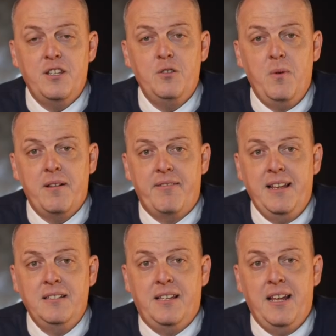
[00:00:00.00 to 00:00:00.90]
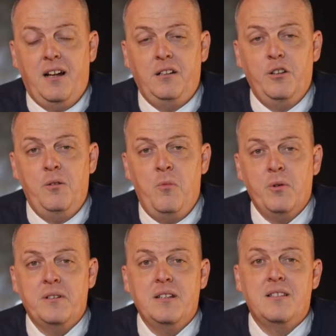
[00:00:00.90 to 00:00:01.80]
is where things get a little
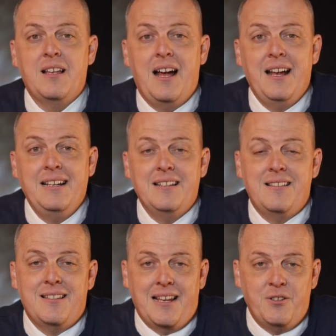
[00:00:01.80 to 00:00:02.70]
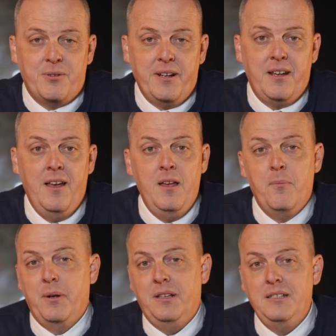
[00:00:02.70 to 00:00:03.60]
more design-centric,
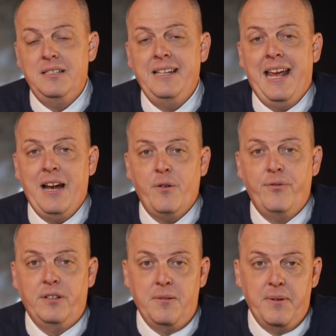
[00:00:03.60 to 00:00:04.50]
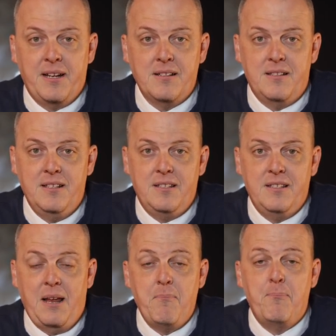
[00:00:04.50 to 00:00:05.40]
but listen carefully because this
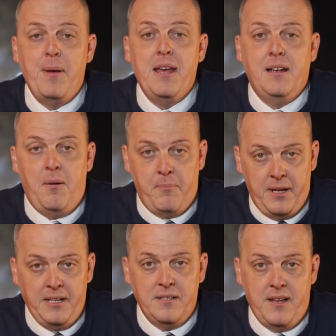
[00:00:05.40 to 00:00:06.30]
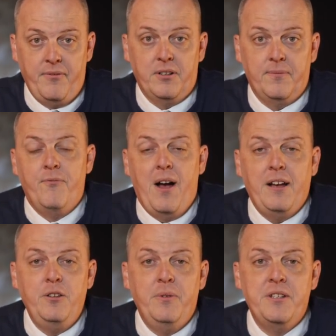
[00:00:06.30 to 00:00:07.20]
is a big money saver.
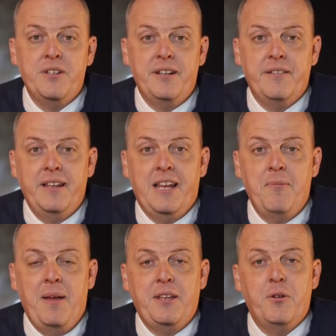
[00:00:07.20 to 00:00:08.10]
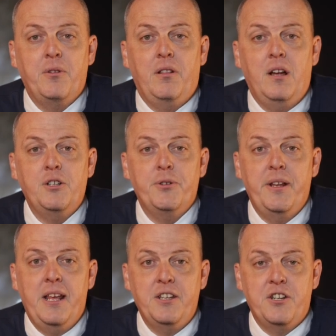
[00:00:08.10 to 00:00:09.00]
Value engineering can make your luxury
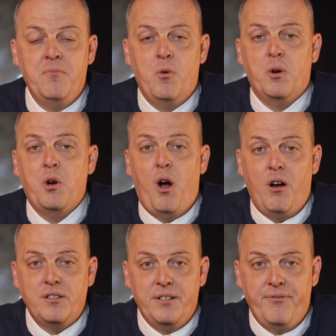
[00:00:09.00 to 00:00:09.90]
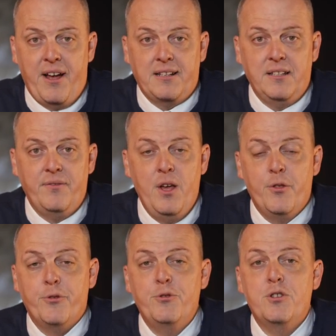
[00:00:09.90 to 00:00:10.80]
kitchen more cost-effective
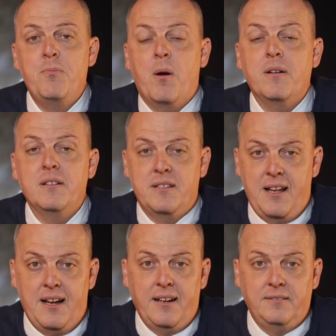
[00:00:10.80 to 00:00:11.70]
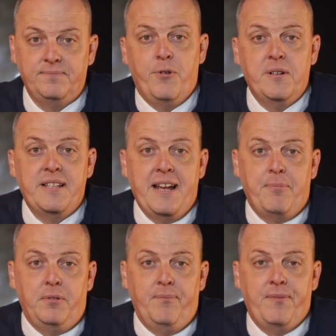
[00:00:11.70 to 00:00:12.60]
through smart design. For
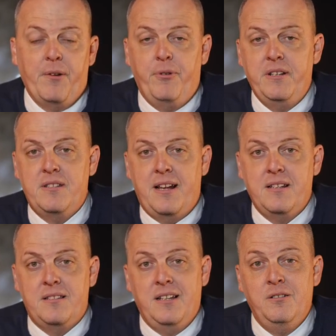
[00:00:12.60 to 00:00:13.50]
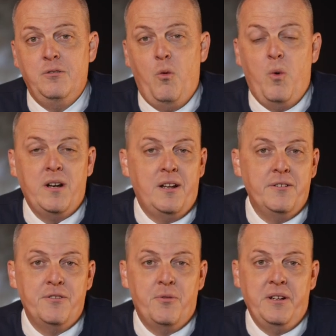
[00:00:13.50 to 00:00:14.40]
example, if we design a single
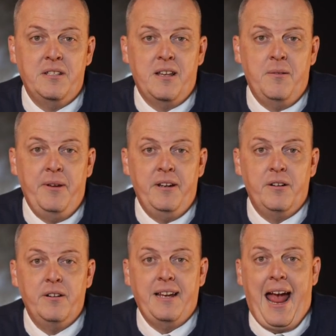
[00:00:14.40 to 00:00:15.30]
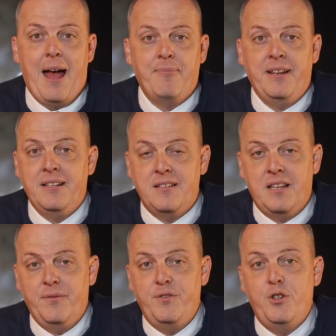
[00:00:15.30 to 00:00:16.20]
120 centimeter cabinet
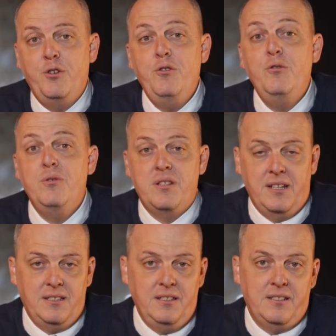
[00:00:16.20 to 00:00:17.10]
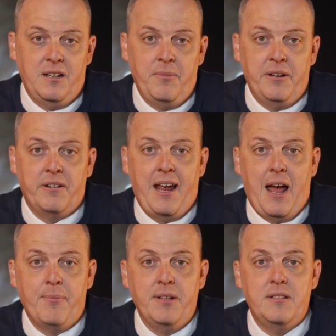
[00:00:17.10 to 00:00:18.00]
instead of 2 60 centimeter
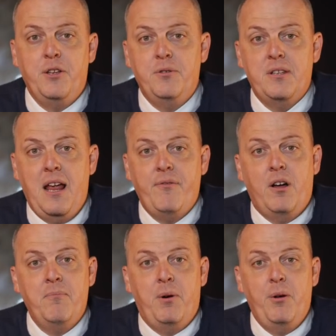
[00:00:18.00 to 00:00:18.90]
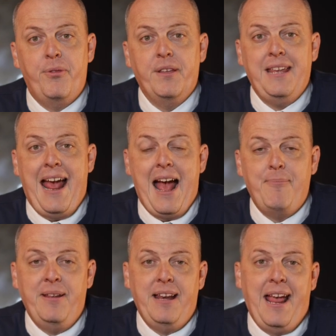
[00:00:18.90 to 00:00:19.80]
cabinets, you save on both the
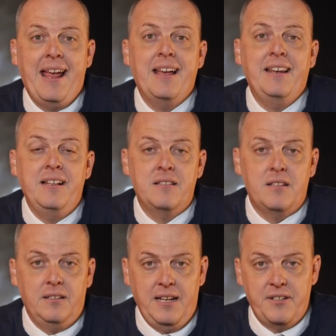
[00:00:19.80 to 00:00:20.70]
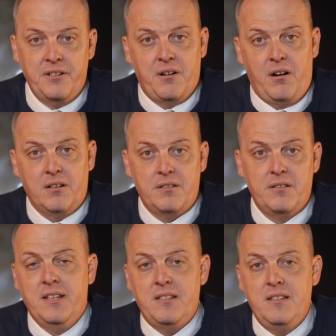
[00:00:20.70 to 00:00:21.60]
cabinet and installation
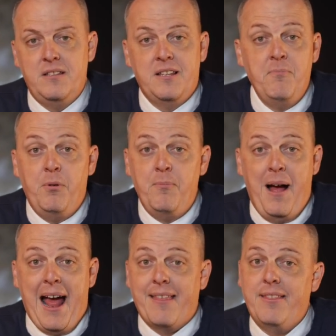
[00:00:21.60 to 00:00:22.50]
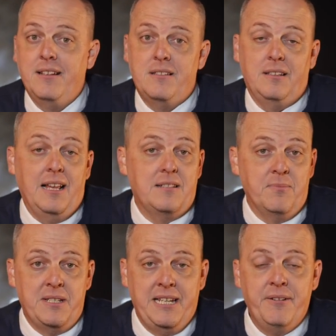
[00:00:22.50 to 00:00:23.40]
costs. This is simple math. It's less
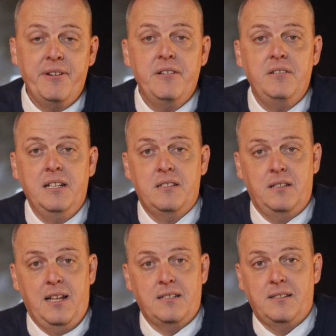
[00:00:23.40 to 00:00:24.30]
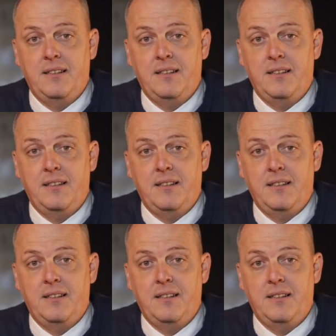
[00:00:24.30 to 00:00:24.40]
material, it's less